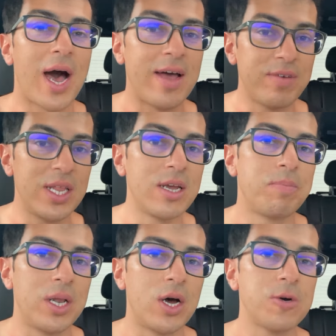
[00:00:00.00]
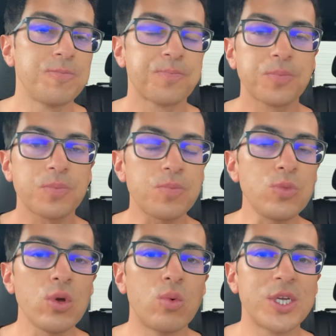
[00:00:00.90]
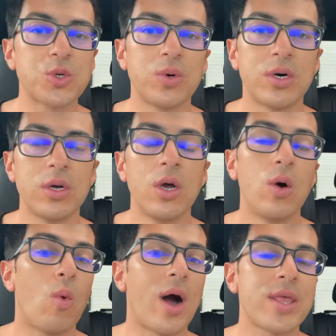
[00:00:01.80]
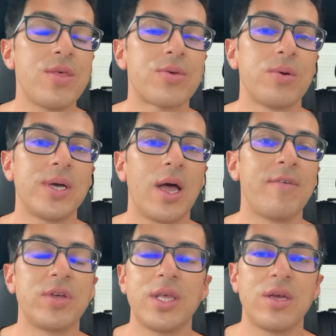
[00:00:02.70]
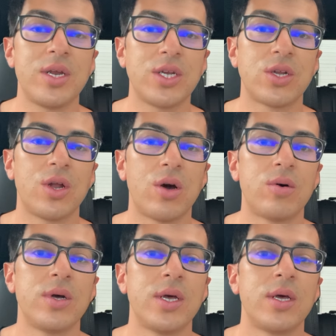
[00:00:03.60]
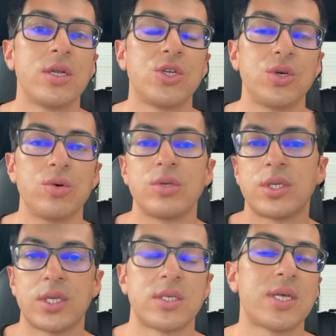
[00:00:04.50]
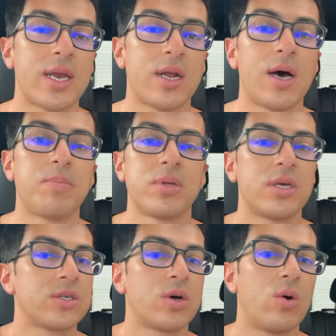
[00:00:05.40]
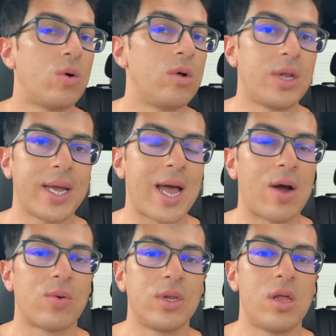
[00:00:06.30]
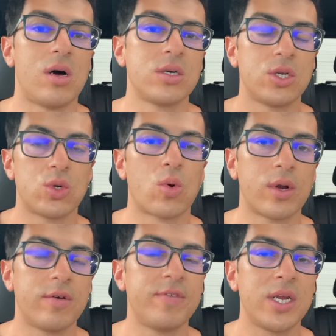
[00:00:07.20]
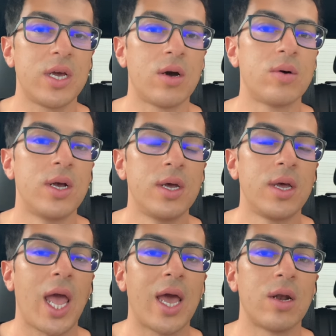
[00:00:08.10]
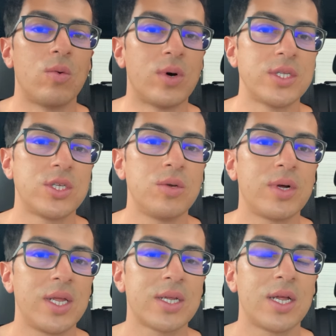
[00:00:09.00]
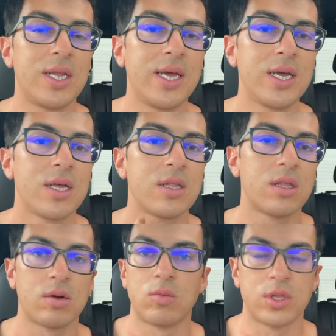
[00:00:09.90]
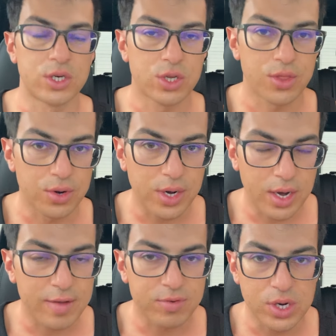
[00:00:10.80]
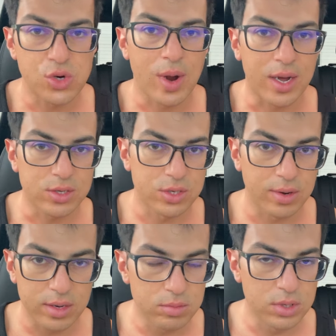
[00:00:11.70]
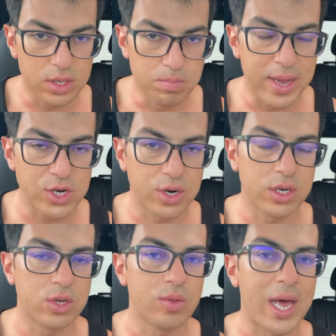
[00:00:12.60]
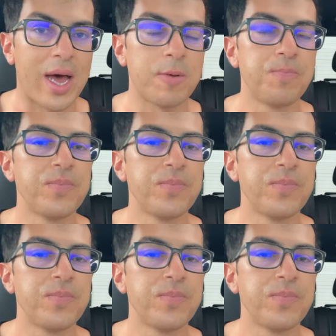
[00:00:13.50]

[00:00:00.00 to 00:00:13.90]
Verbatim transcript: I have a link below which will walk you through everything you need to know to set it up. There's a whole like hour long tutorial video. And once you click the link, there, well, there's a 30 day free trial. So make sure to do that.